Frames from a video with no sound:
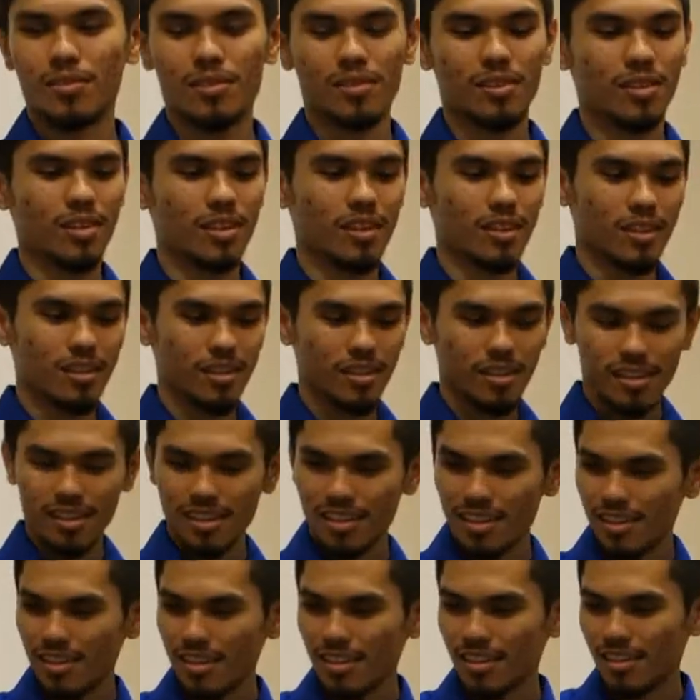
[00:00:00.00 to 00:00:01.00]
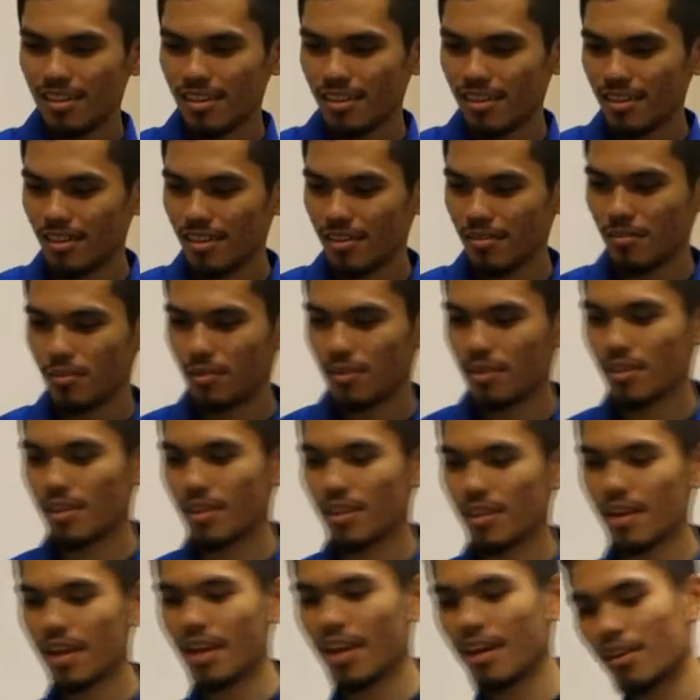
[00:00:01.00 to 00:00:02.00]
You can get it. You can
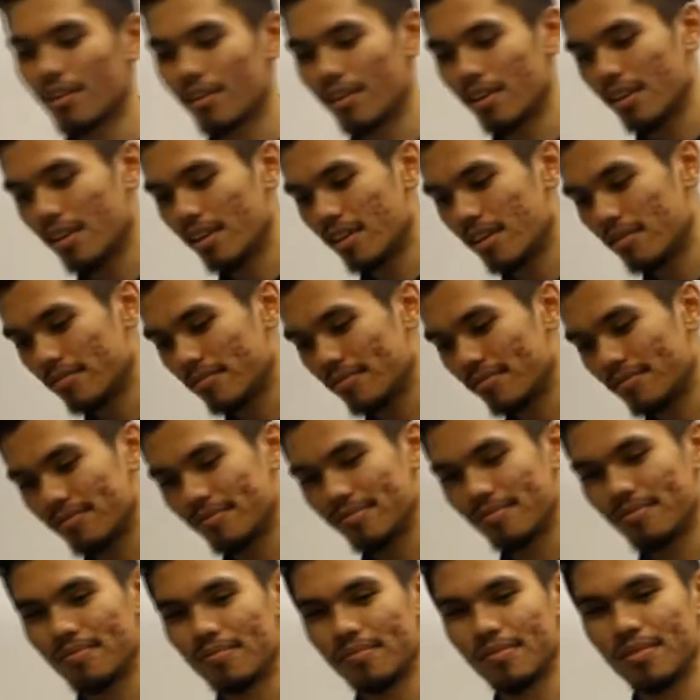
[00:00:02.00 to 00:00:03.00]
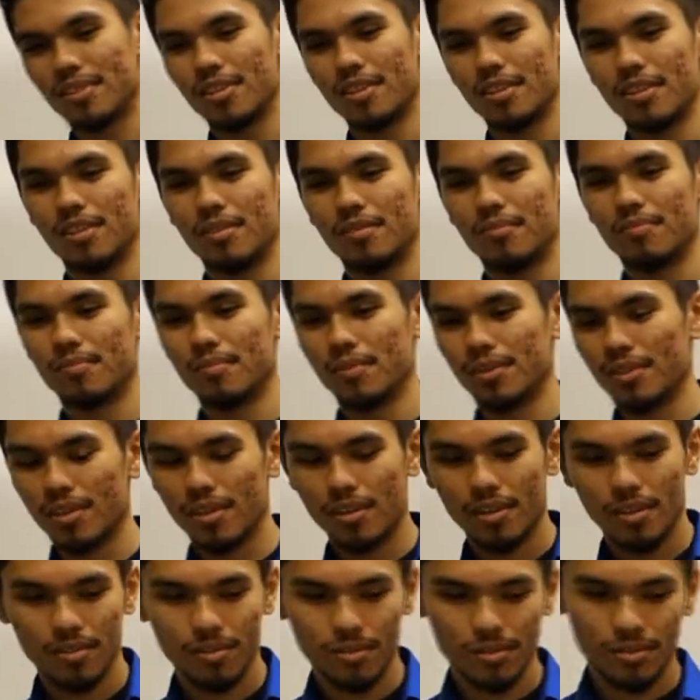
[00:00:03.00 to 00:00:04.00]
get higher end
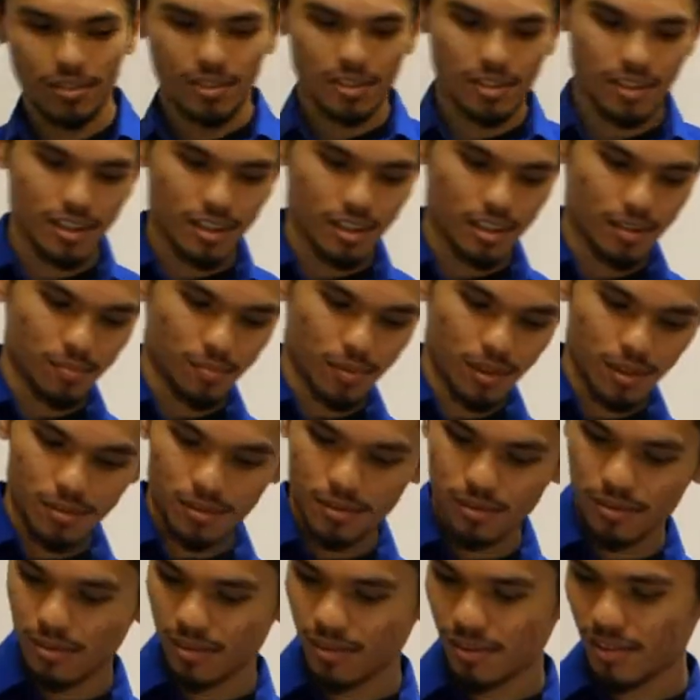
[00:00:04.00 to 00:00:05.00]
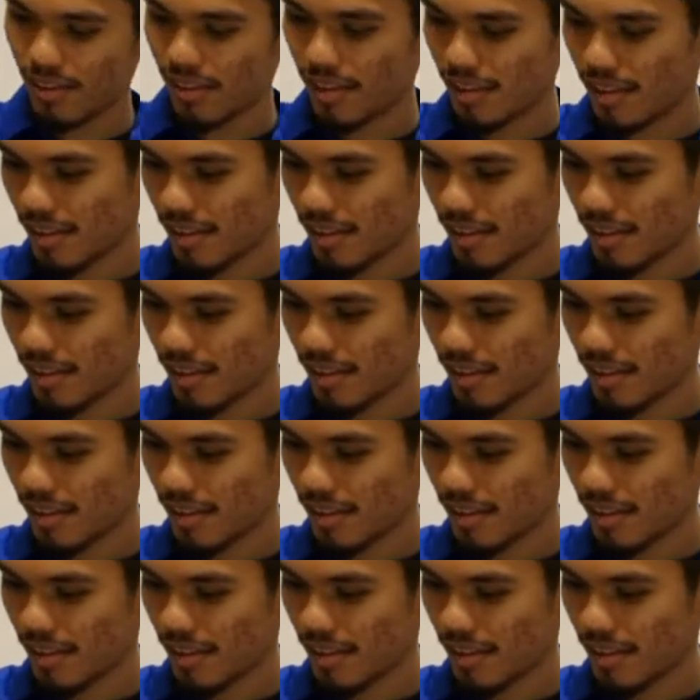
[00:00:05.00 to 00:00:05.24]
materials at Michael's.